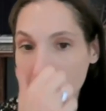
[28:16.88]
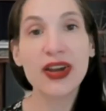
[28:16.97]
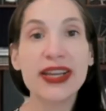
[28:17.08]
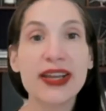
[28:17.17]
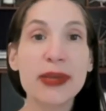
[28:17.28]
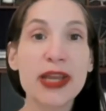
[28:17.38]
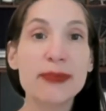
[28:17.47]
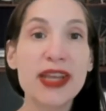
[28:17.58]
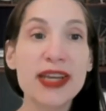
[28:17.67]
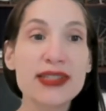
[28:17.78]
All right, coming
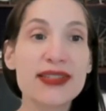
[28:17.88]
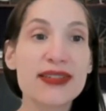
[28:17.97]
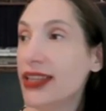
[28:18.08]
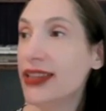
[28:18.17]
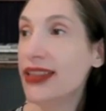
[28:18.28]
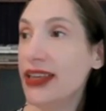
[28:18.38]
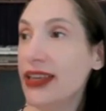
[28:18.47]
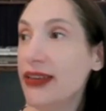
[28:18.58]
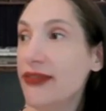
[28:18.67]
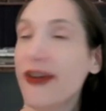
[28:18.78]
up next,
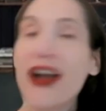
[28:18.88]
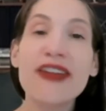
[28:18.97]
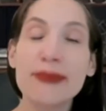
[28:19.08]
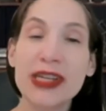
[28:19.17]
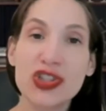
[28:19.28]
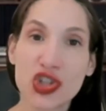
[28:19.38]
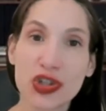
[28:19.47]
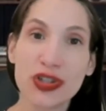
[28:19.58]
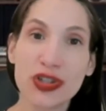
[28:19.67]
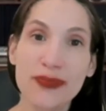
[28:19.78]
the 5-minute
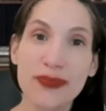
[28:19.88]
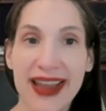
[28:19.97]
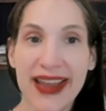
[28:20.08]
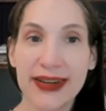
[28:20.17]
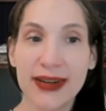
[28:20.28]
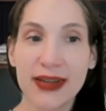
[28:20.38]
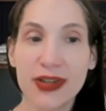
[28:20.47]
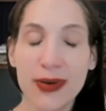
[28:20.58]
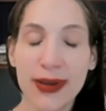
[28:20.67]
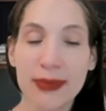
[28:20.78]
journal. And
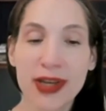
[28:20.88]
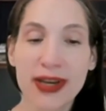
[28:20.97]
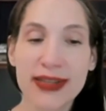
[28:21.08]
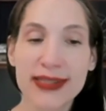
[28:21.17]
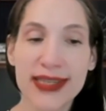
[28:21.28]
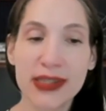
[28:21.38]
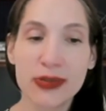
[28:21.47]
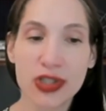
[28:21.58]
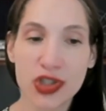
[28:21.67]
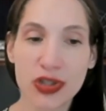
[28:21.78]
no, I'm not asking you
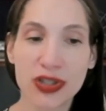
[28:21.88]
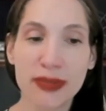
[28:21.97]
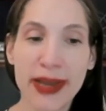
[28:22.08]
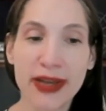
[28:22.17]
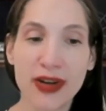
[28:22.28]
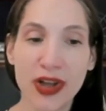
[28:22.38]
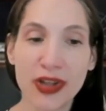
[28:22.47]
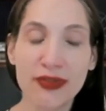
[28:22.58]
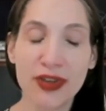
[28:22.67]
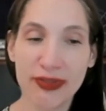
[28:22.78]
to journal about
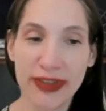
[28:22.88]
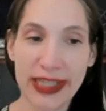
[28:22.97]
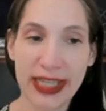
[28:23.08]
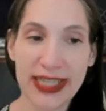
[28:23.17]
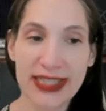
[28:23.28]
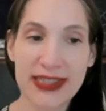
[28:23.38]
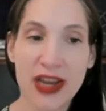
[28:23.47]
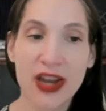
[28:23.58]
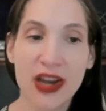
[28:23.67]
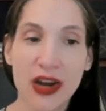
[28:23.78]
all of your feelings.
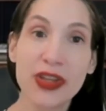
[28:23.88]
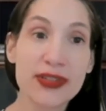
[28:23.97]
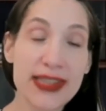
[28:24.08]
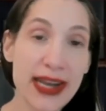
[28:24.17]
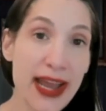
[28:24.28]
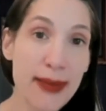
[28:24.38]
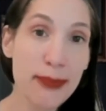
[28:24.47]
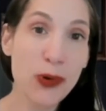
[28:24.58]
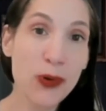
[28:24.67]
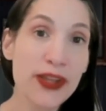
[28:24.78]
There is an app
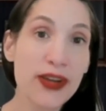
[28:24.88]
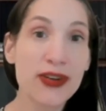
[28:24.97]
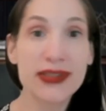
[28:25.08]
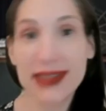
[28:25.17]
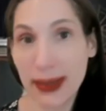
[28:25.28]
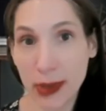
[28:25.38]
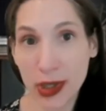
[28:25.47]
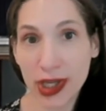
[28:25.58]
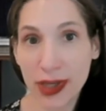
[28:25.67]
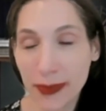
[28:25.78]
or there is a
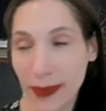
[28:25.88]
book.